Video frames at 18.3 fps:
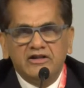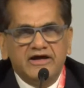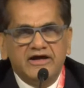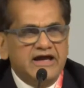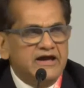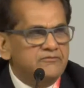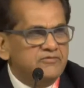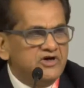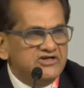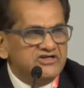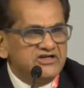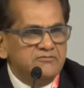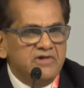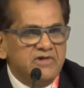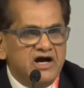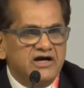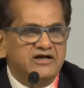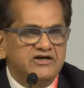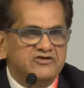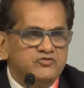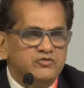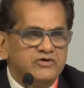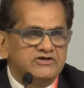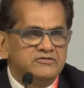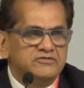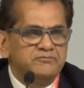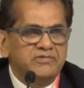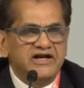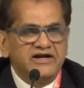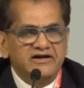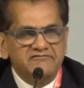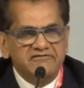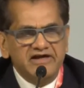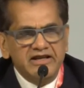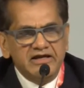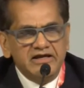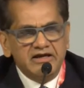with all the emerging markets
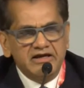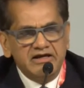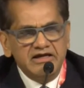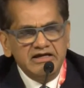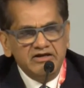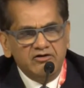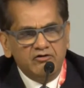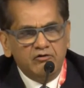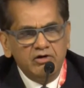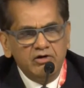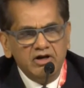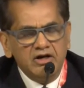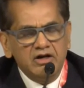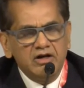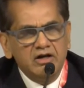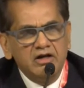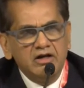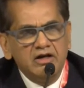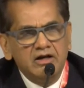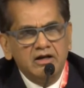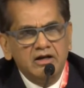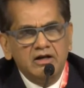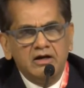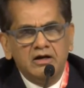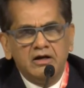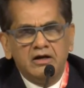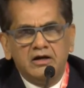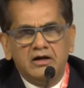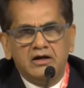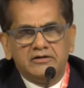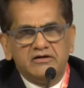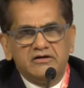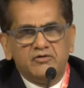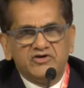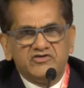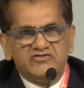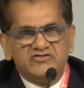which played a very key role.
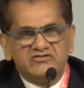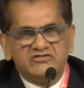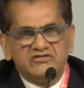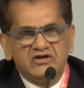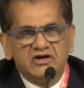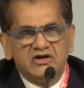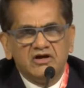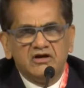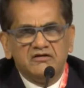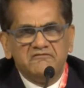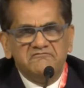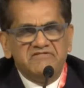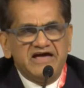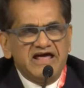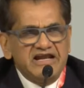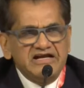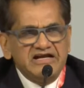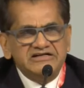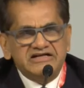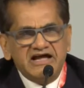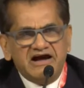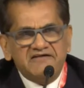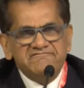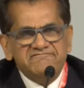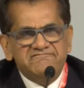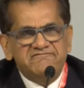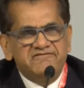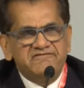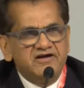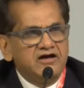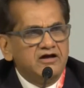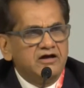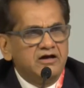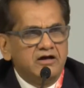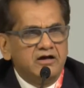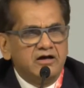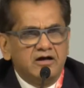There was very
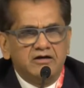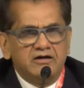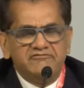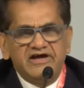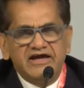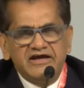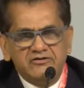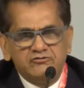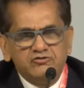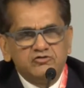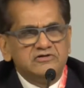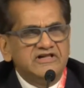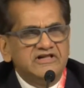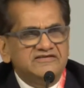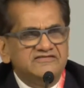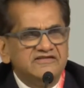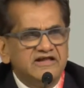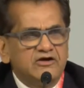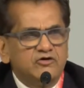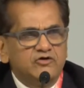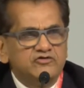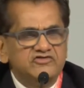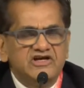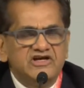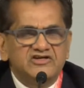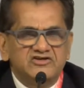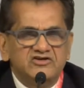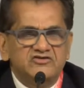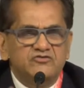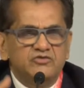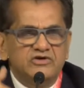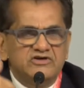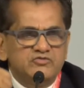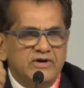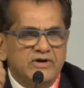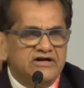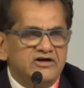tough, very ruthless
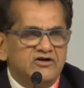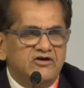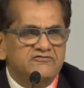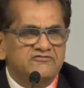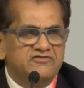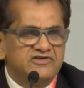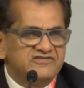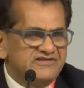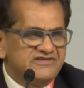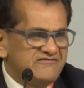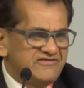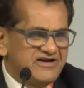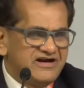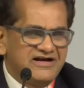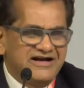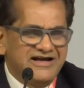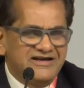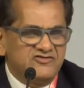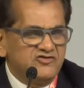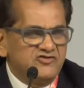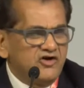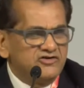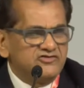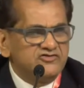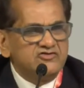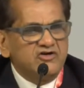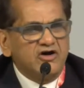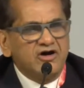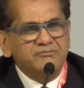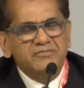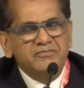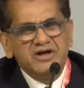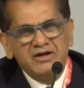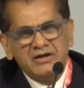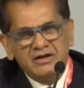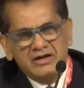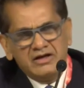negotiations which went on for several days
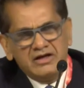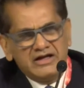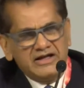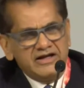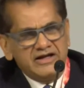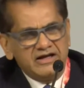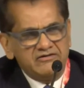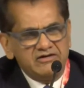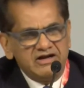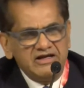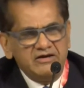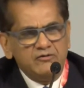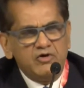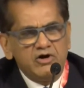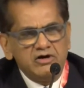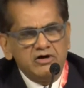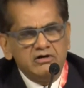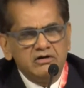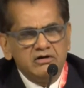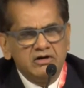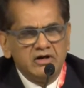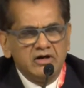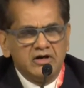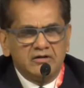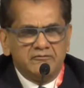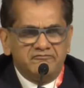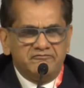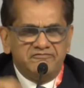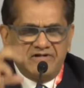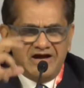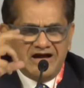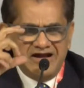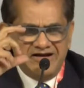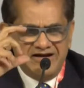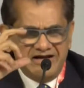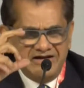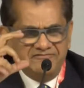non-stop. And I
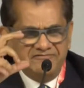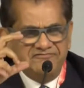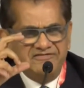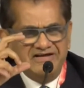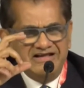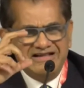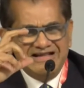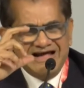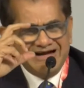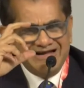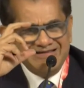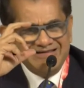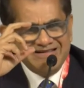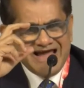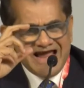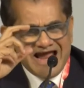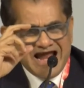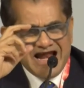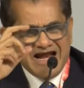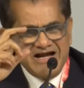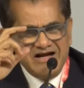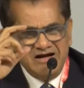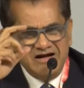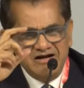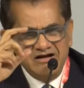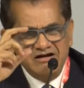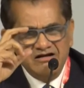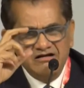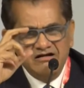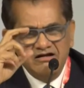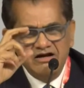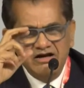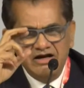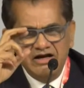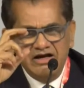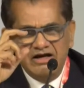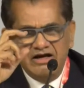really feel that in the
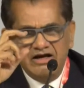end,